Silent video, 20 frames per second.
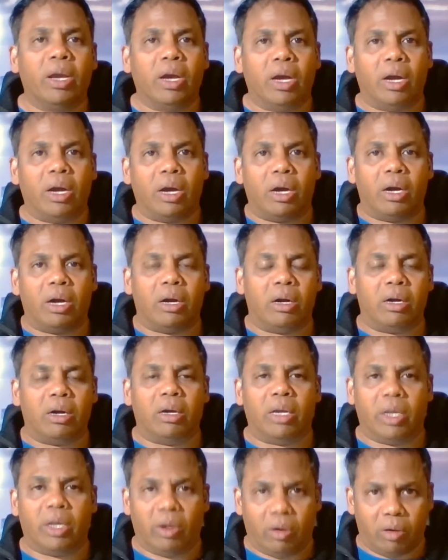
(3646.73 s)

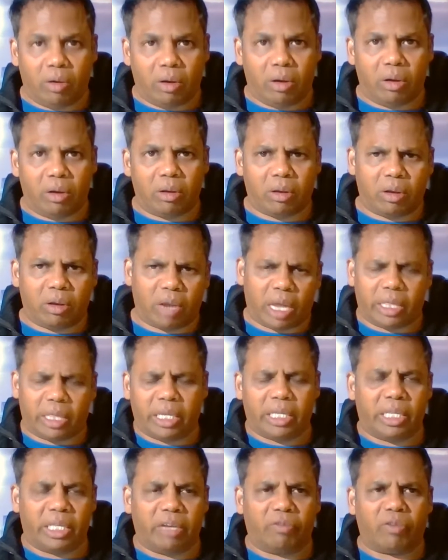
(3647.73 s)
I
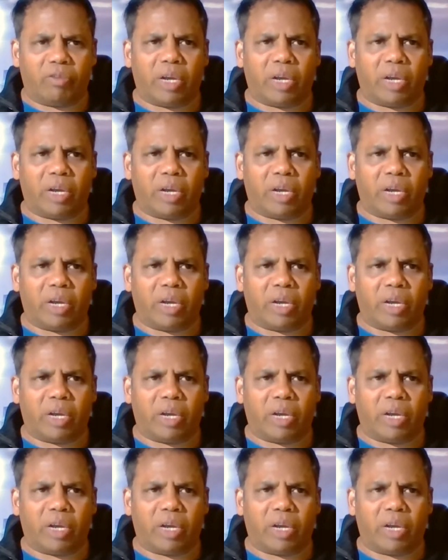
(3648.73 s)
think they've